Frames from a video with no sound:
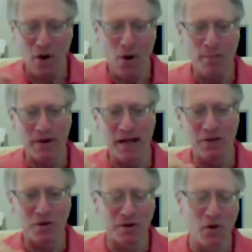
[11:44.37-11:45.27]
and all
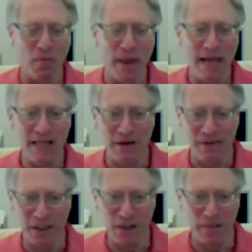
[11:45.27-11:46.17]
potential domains
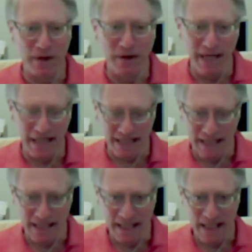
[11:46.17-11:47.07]
of
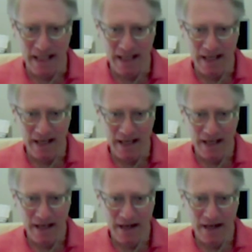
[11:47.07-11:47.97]
experience
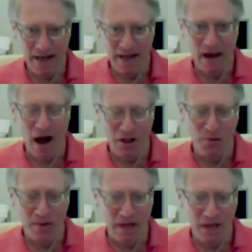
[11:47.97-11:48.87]

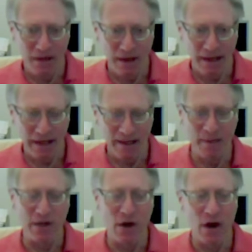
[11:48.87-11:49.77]
cosmocentrically. That
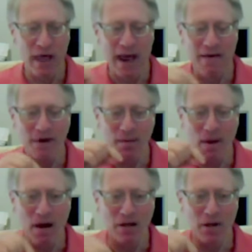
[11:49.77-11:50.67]
means every
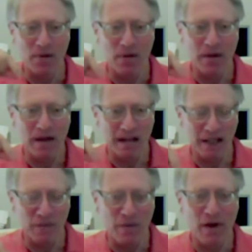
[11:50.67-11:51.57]
possible
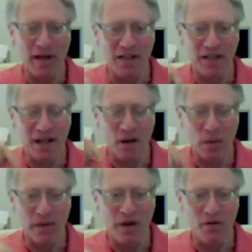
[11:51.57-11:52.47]
experience
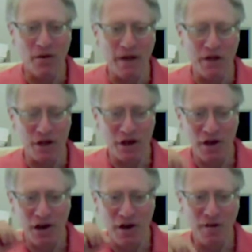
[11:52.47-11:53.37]
within reach
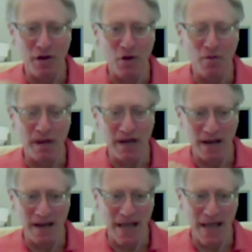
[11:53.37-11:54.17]
of human